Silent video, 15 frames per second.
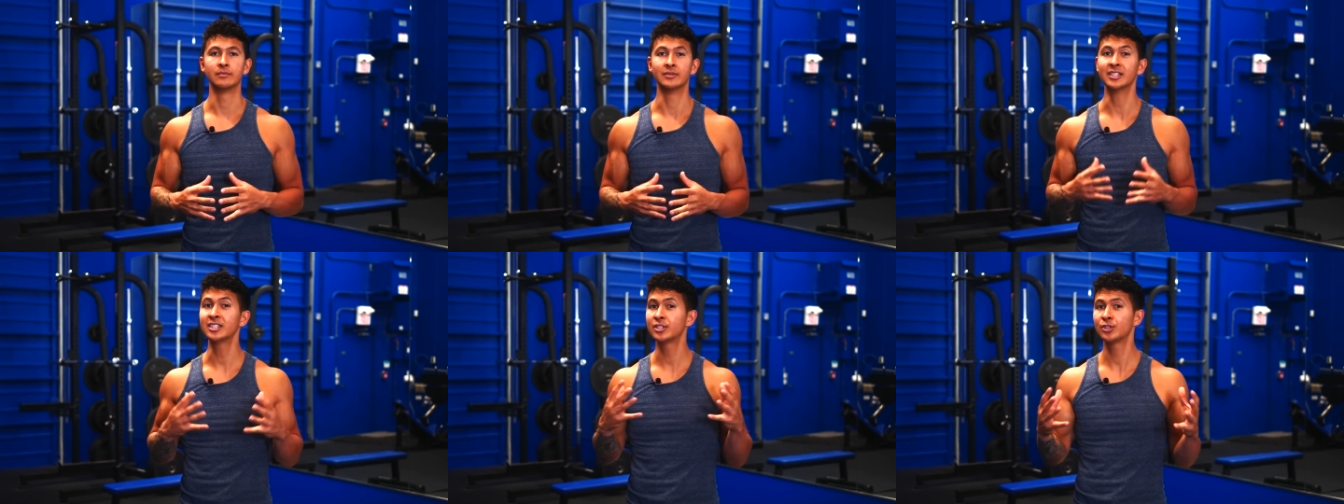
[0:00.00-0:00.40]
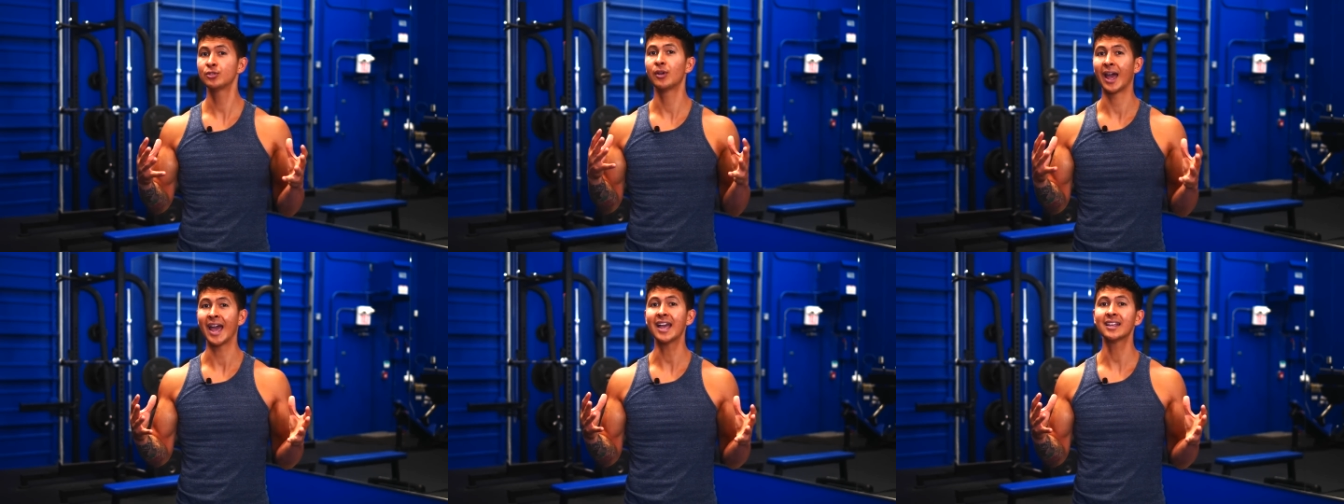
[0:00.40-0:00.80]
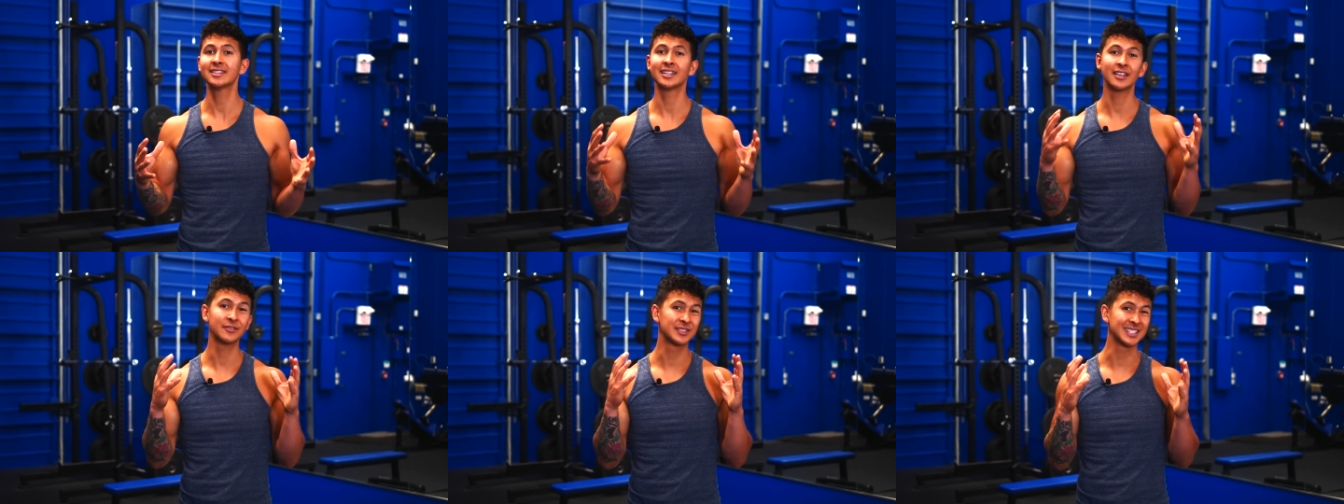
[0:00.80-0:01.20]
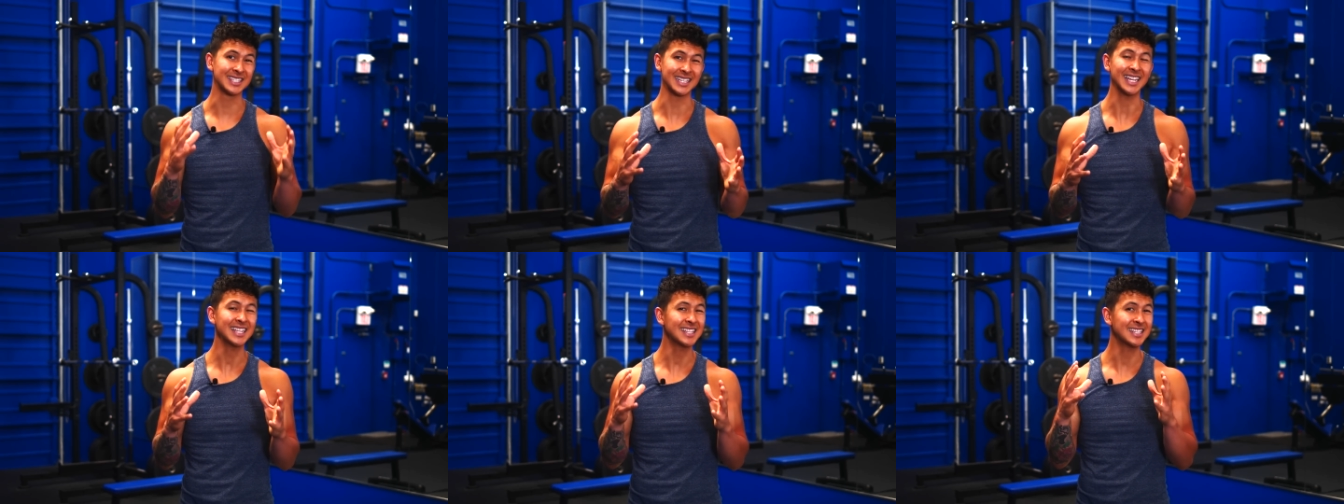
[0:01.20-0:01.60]
These two heads have
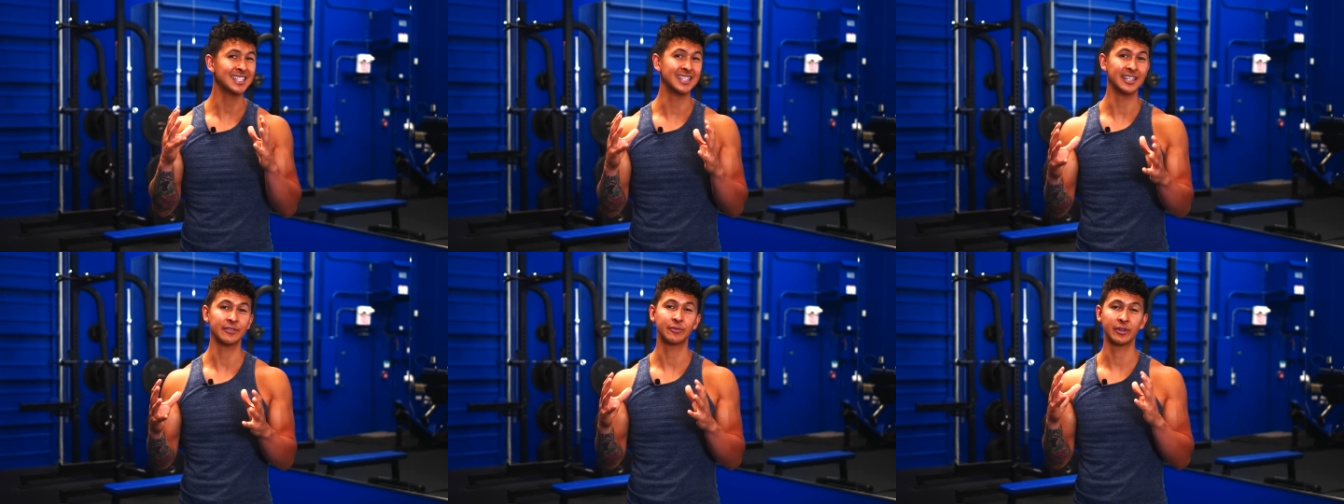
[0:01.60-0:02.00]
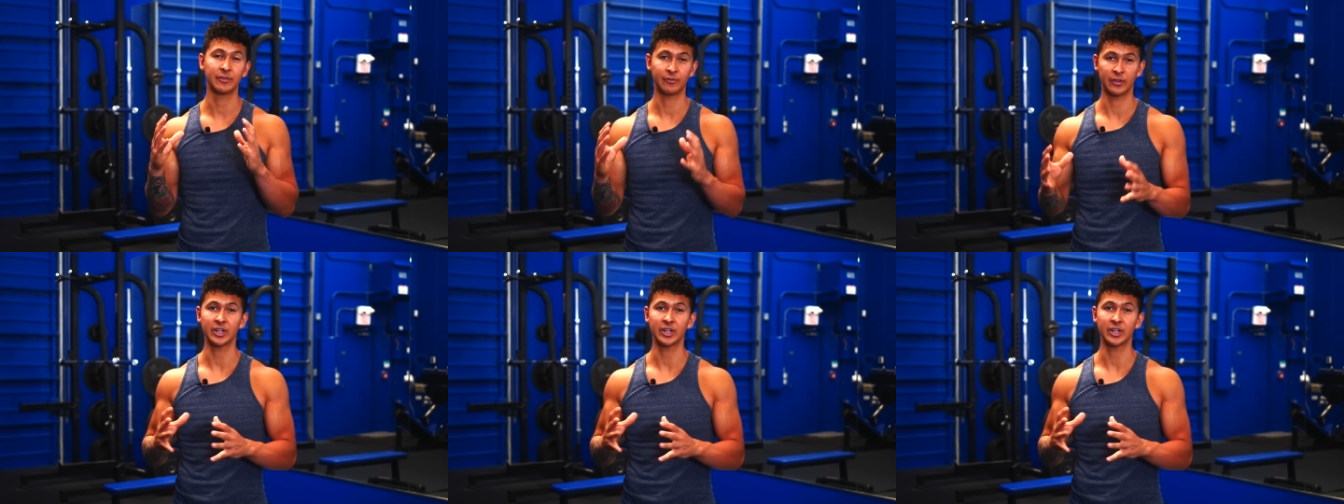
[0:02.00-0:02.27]
slightly different